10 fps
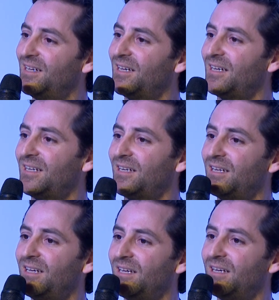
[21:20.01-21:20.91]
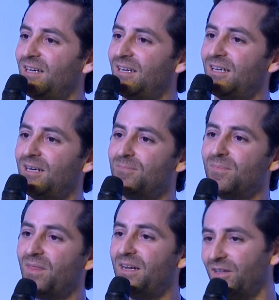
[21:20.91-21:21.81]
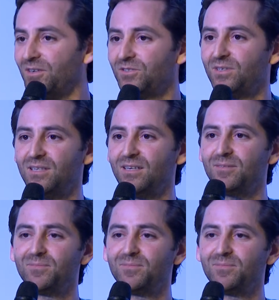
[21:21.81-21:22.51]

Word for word: than others. Okay.